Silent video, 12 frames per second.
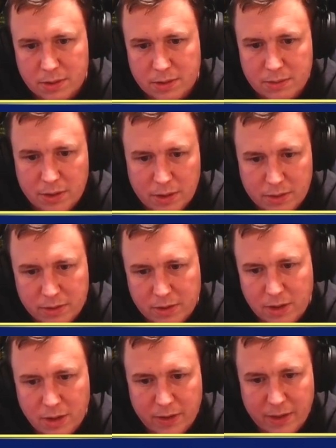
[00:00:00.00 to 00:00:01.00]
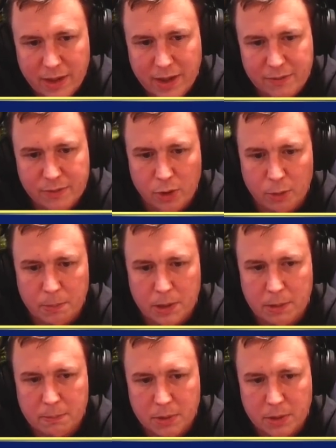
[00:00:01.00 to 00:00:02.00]
It doesn't look like they have got
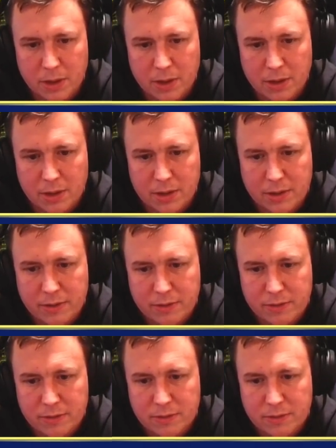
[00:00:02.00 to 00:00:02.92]
Burn Bright at least.